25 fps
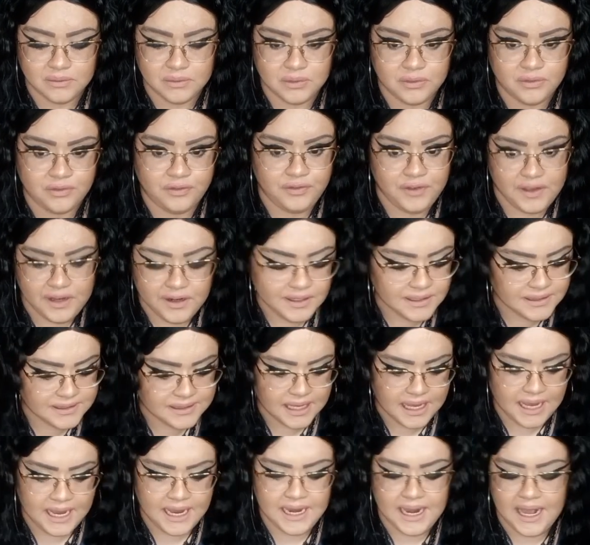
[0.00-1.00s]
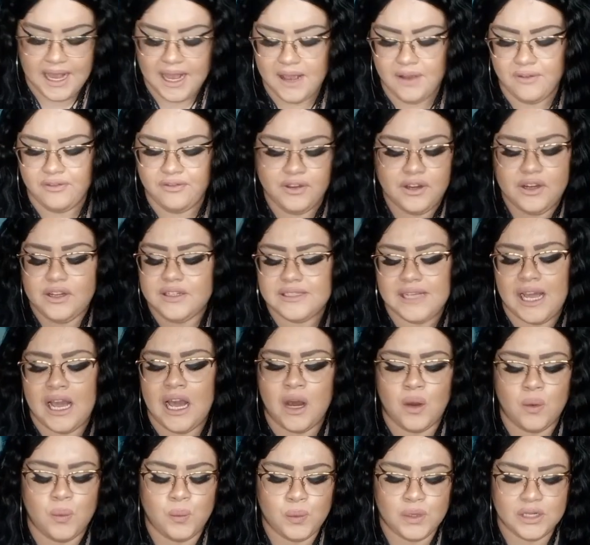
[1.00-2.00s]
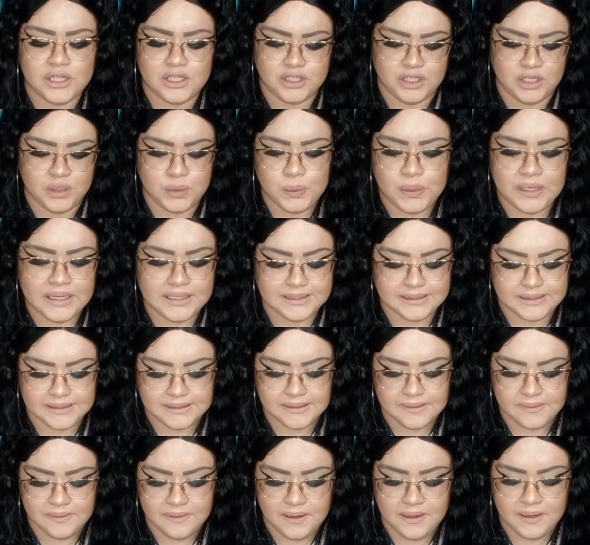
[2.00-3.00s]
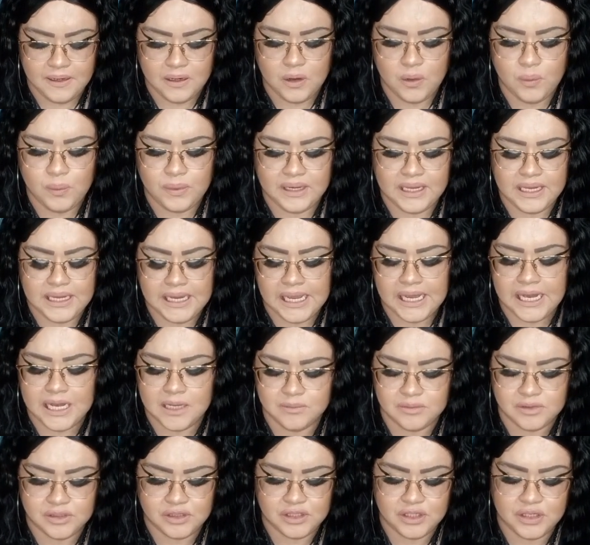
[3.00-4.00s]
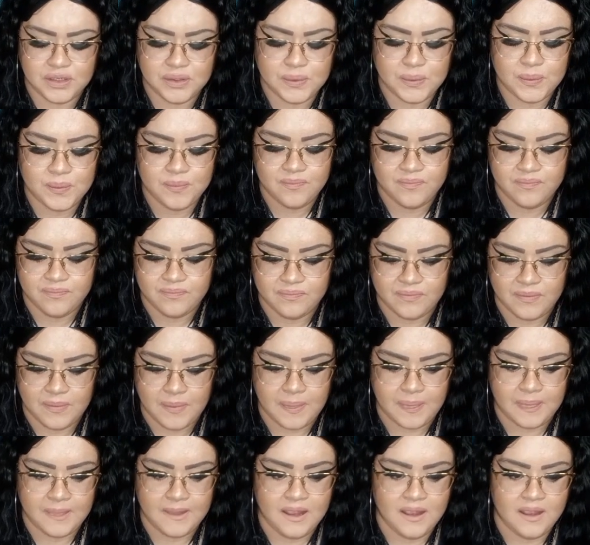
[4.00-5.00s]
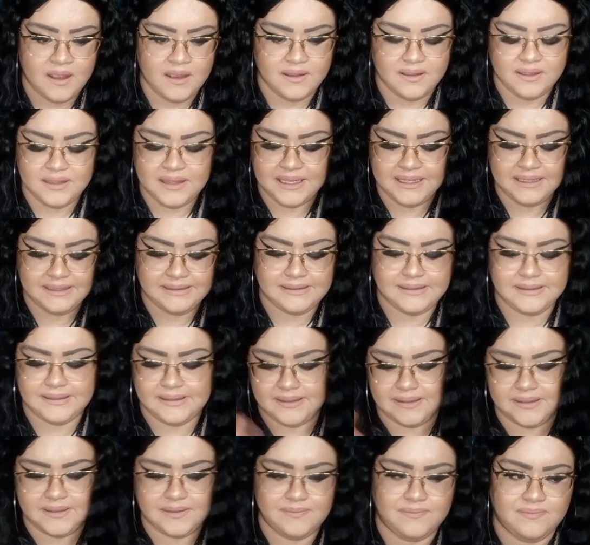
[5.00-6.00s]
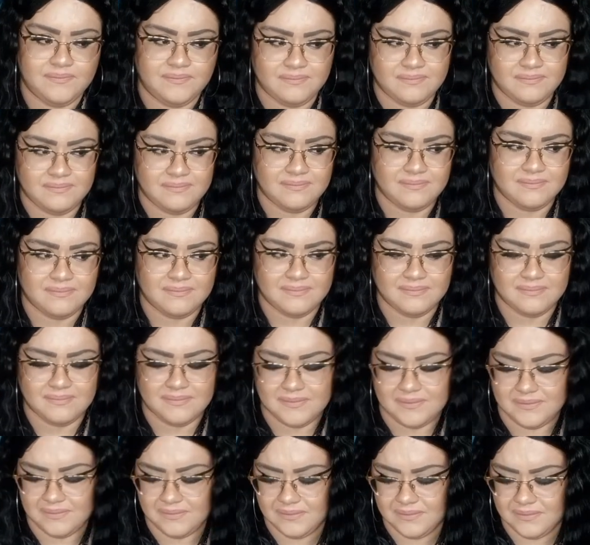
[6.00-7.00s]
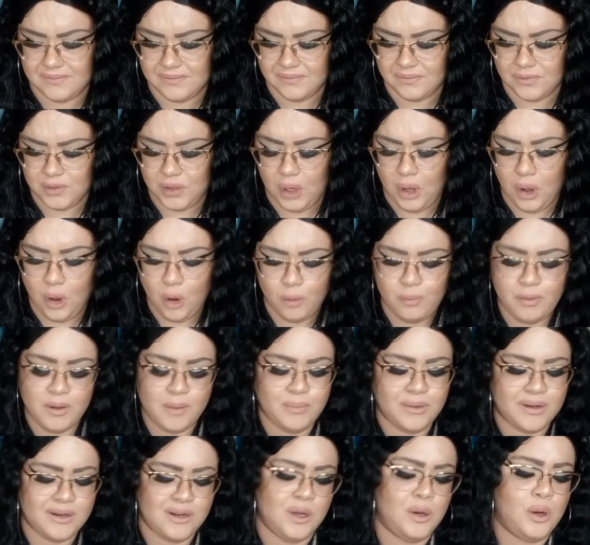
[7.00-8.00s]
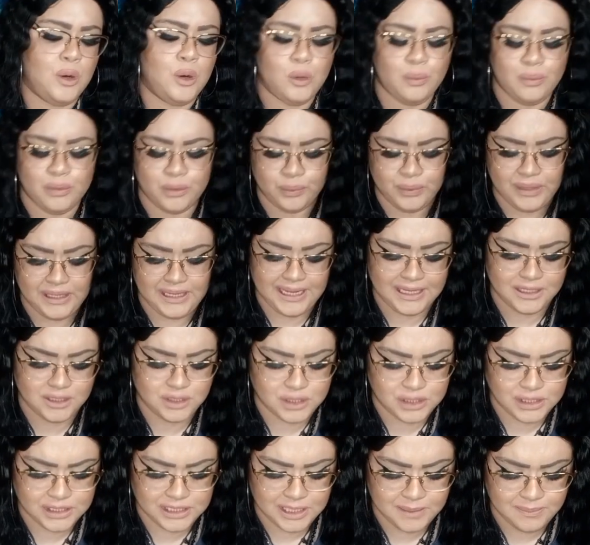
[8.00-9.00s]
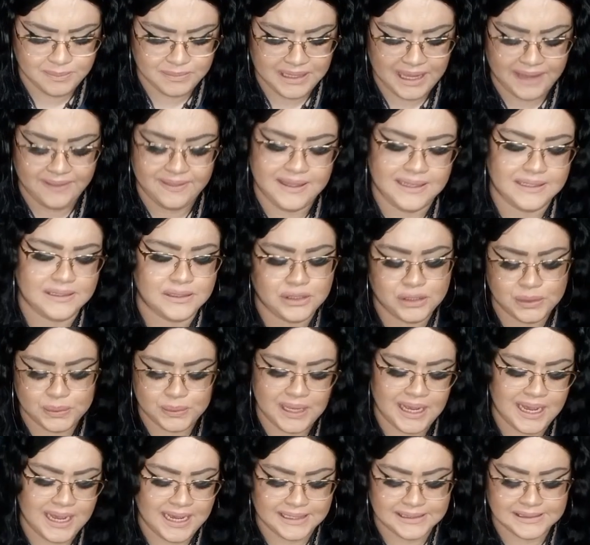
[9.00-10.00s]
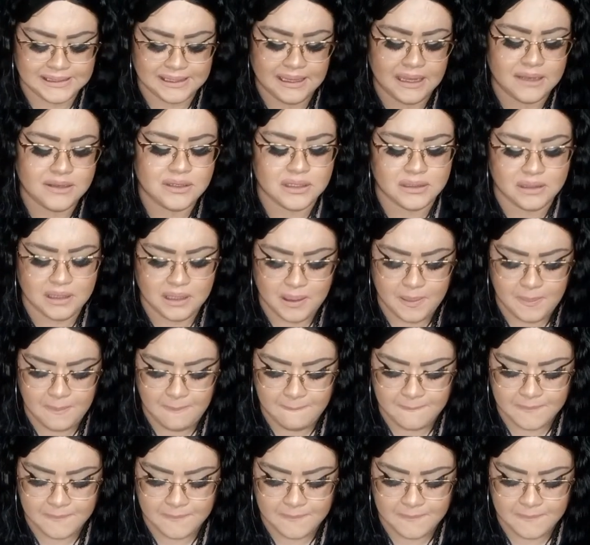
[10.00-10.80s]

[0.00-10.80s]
figures out what she wants, when it comes to this open but not open relationship that this dude has allegedly.